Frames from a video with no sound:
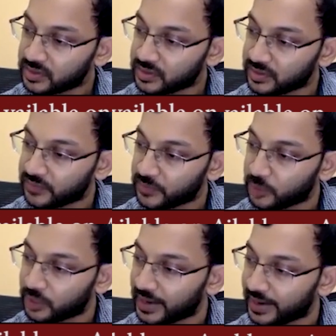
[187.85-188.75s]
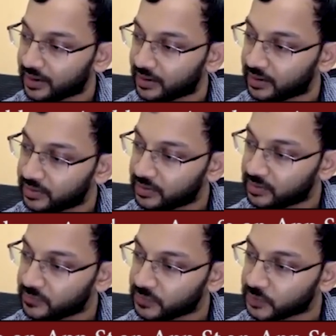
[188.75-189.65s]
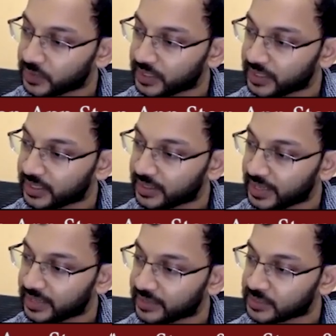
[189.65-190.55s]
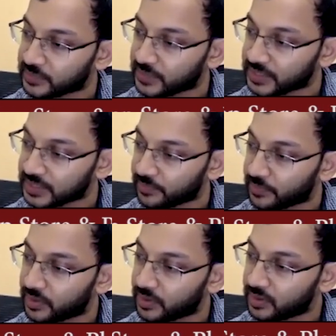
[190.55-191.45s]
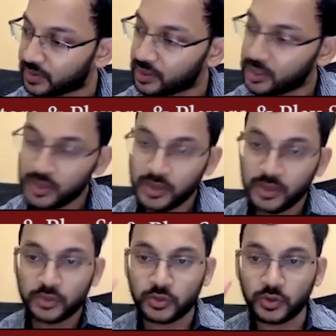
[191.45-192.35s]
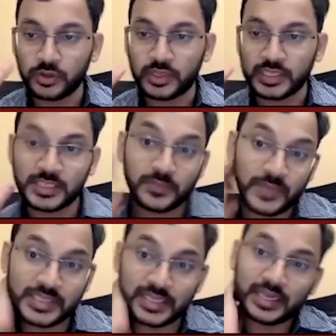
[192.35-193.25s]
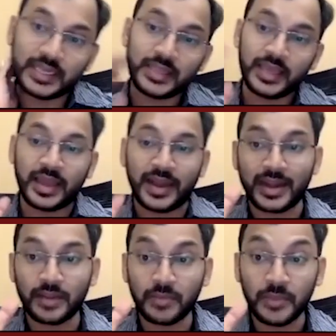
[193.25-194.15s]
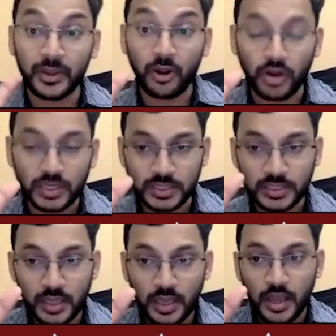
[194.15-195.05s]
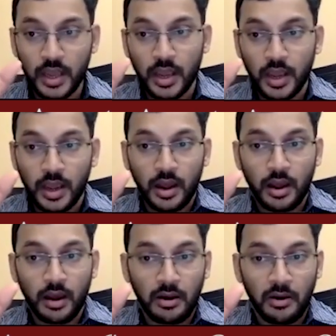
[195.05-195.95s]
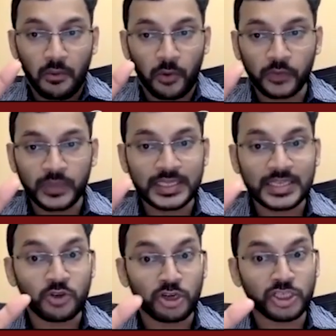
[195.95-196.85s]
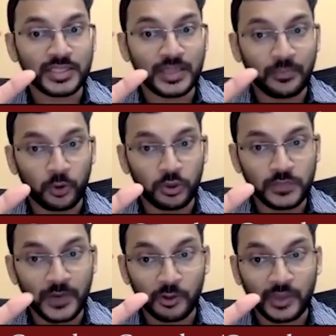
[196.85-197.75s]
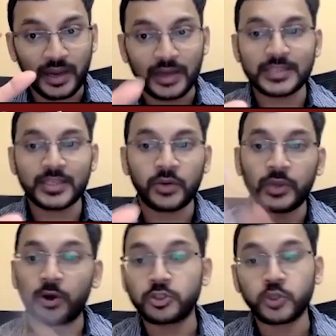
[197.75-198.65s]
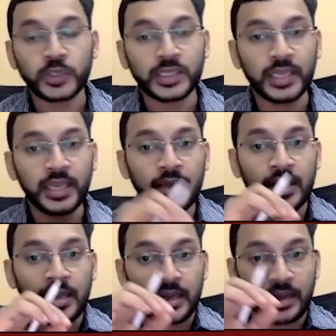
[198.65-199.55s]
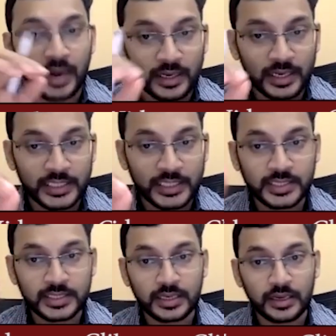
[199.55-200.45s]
the femoral head, which will take this space up. So this is basically the anatomy, because what we see is not just the bones, but on the ultrasound, we also see the cartilages,